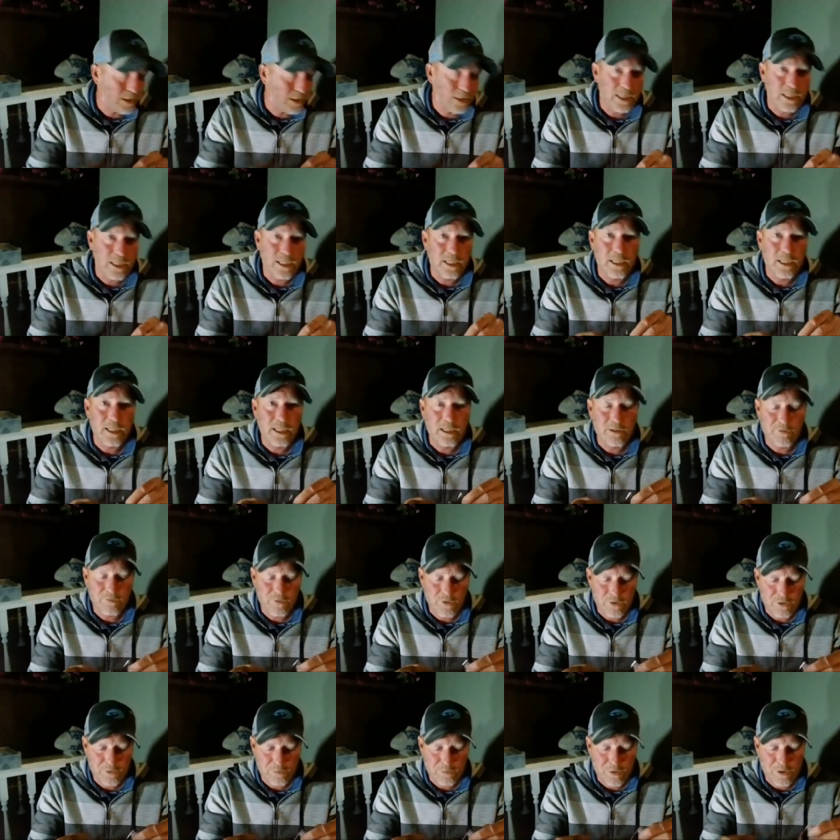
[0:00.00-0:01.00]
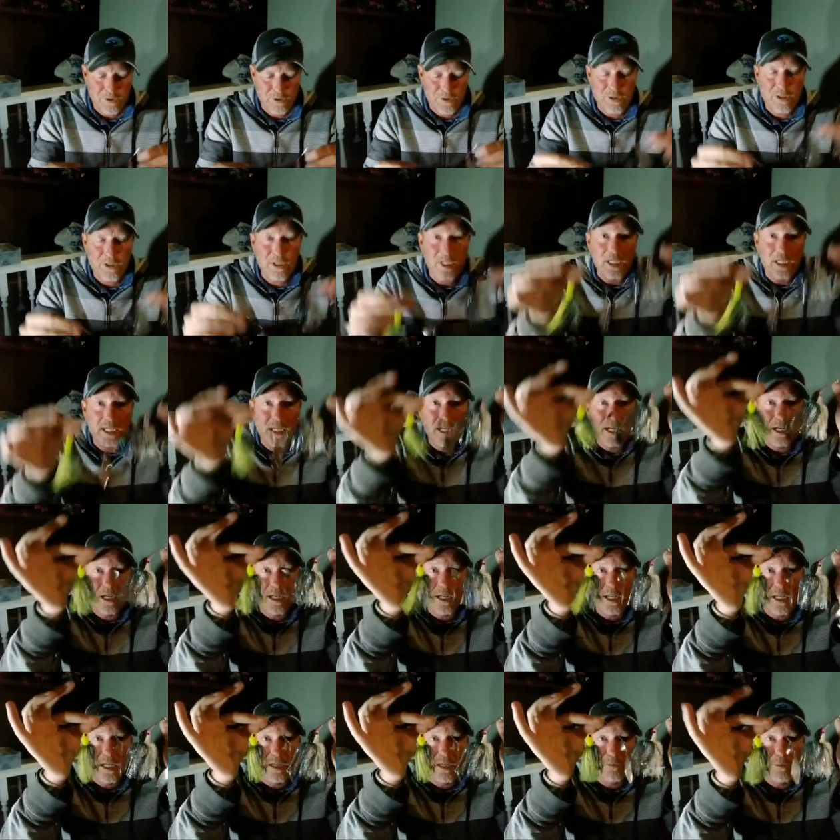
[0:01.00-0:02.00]
to the first person to get
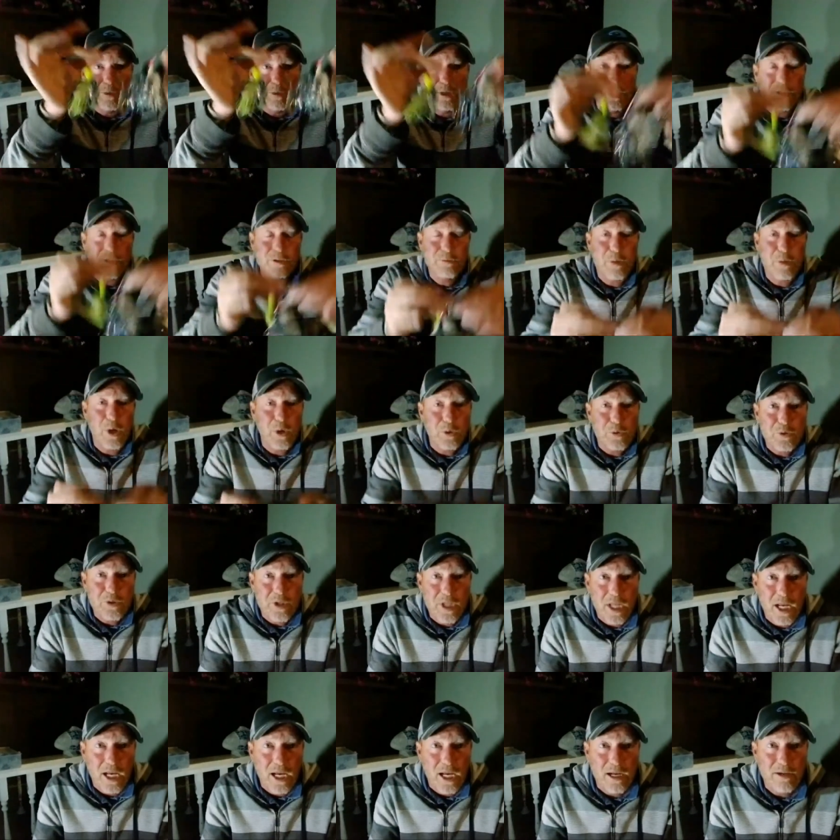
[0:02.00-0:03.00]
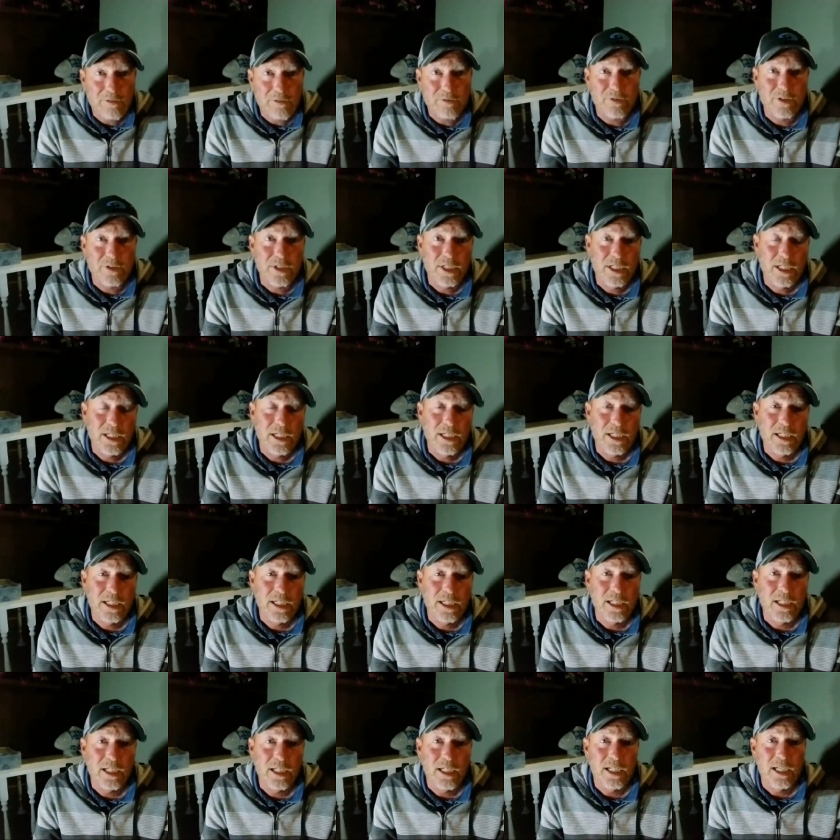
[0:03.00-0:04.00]
online, win this post live,
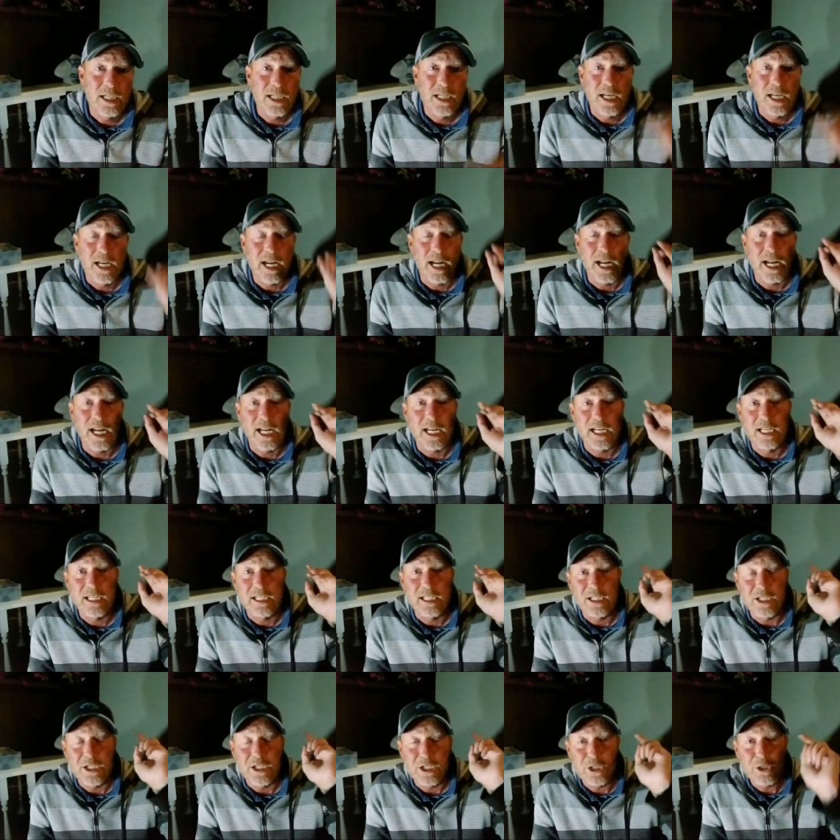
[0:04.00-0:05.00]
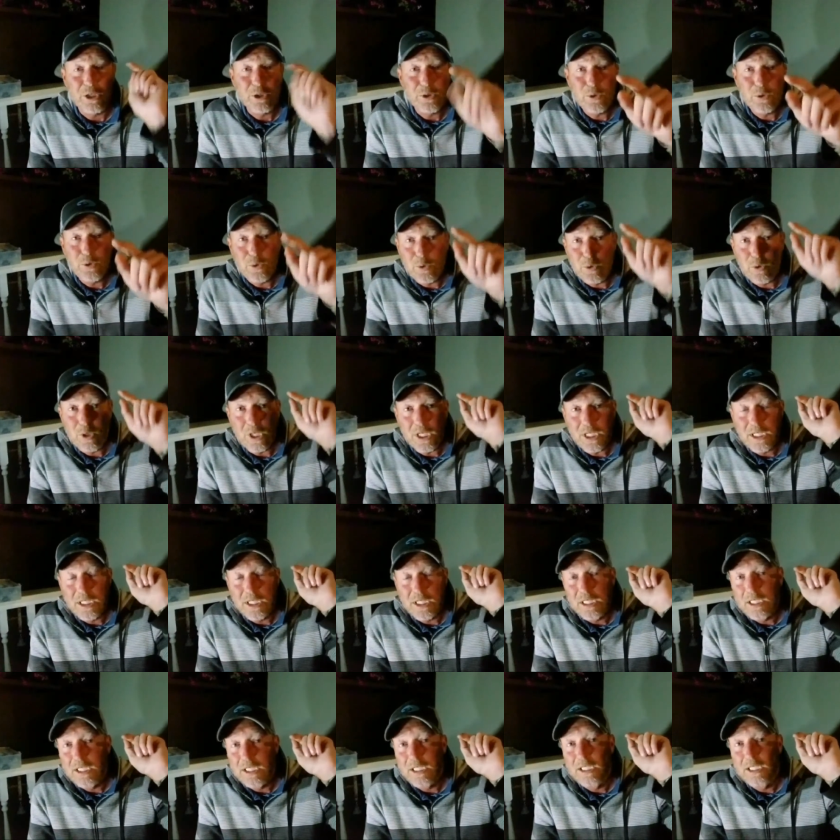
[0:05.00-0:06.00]
and you
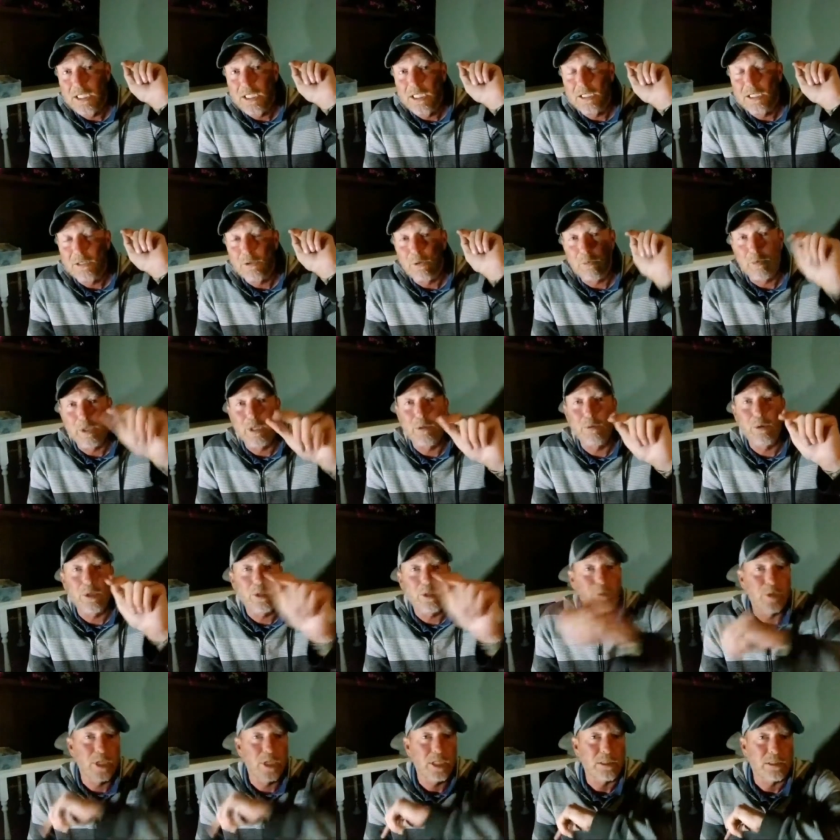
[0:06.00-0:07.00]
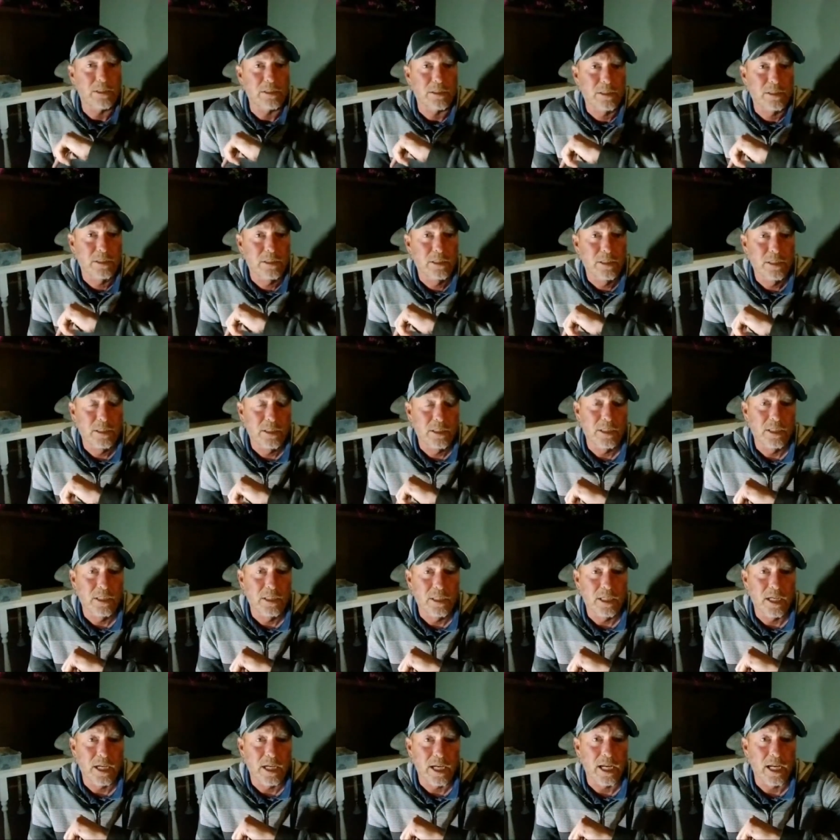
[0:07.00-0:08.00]
will be the one that wins.
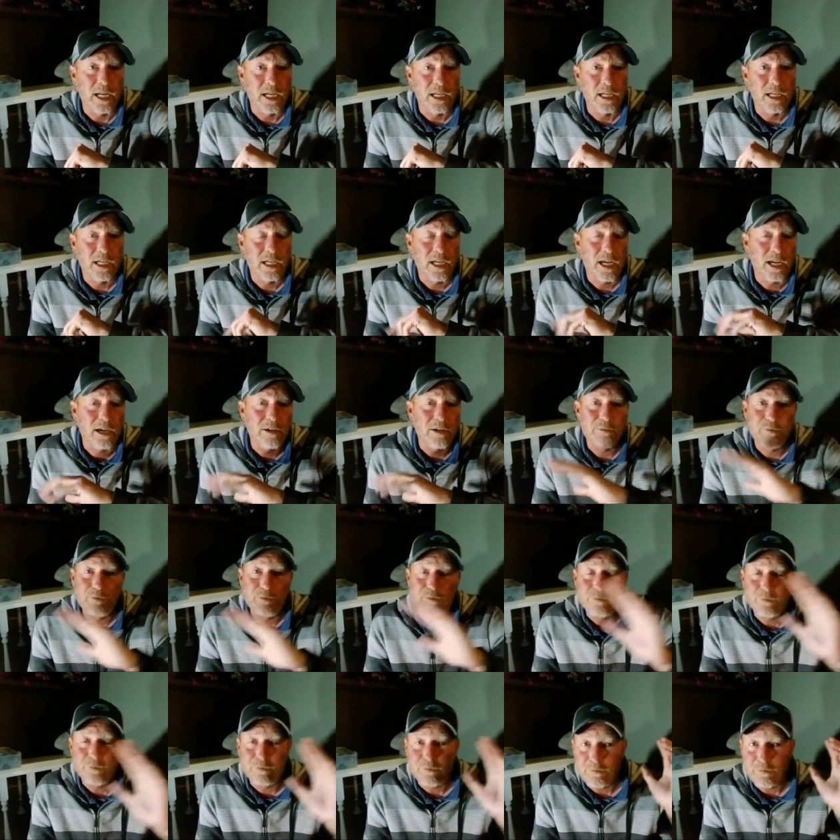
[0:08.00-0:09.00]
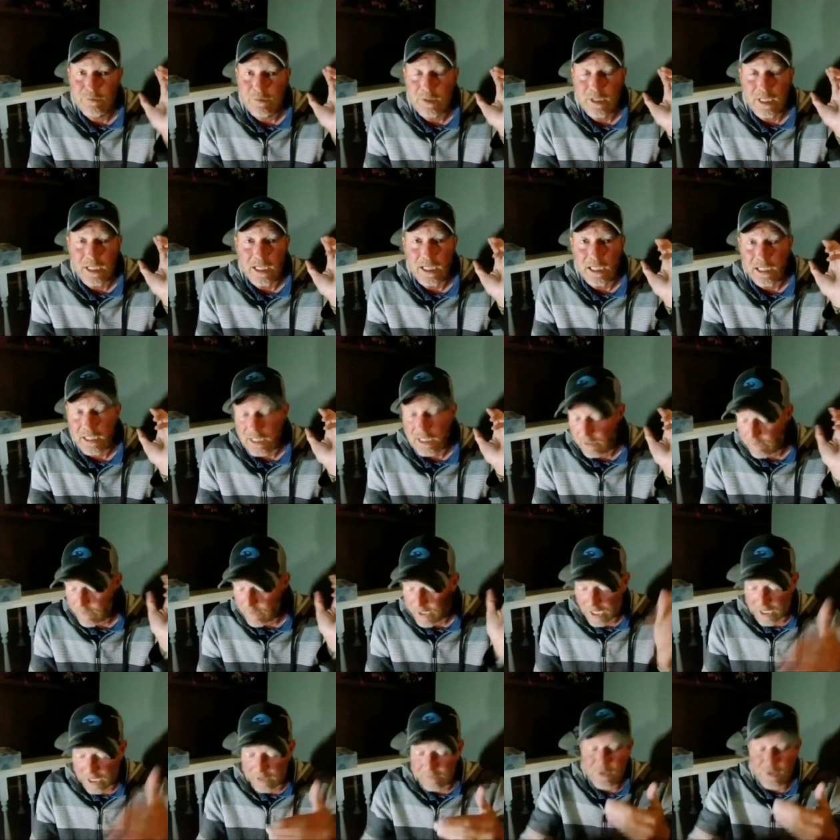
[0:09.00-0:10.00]
And I
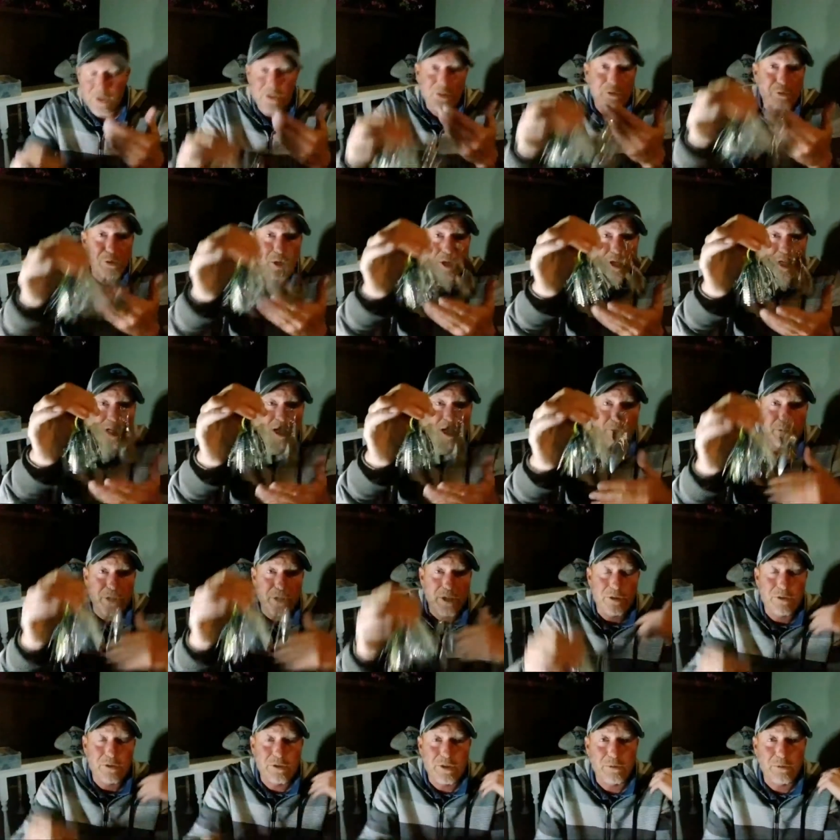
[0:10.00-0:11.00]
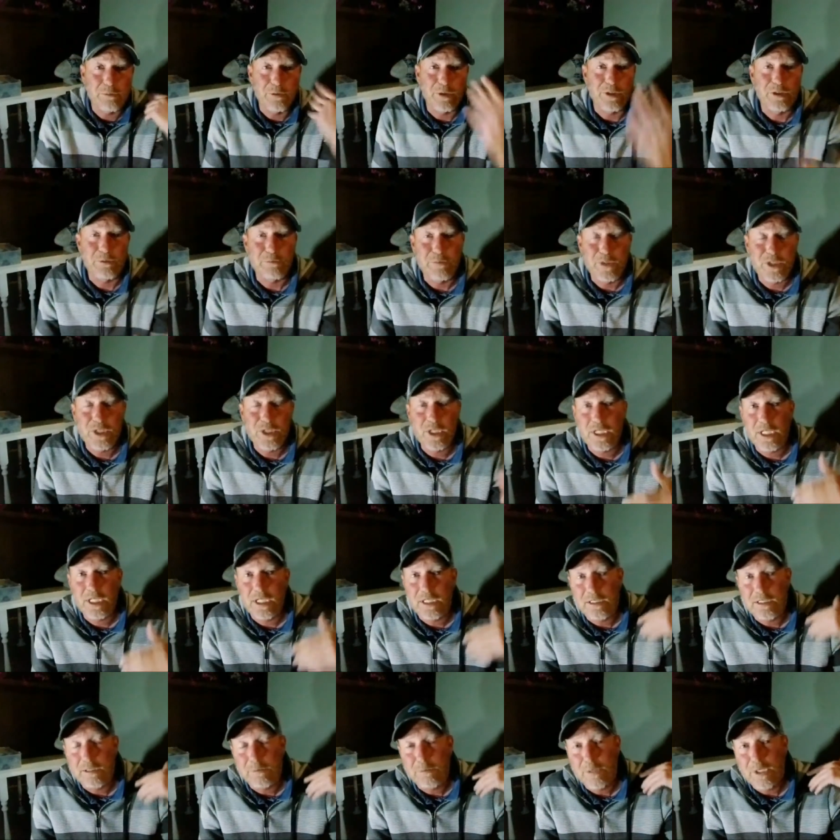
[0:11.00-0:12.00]
have this one. I'm gonna do some with some
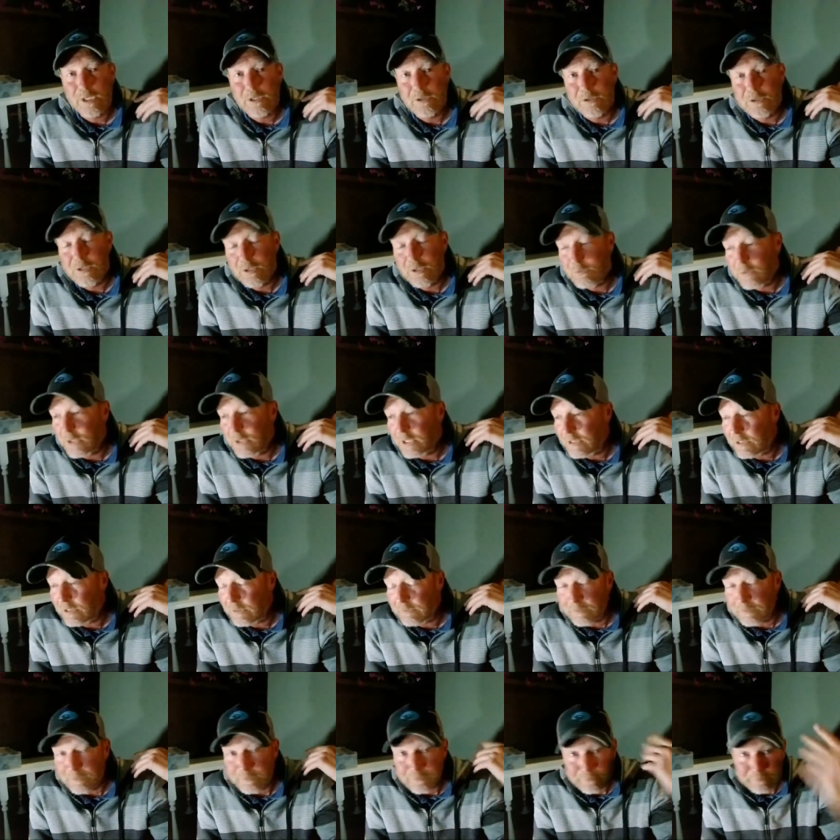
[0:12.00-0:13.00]
jigs. I'm gonna do some with some